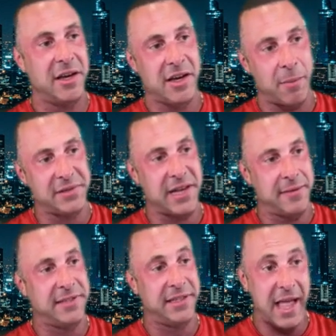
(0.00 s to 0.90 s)
a couple
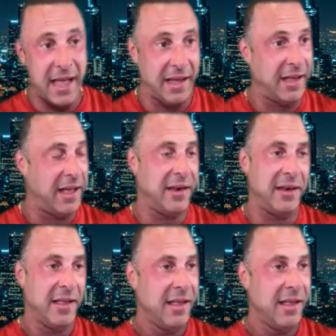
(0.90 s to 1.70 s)
times a day, and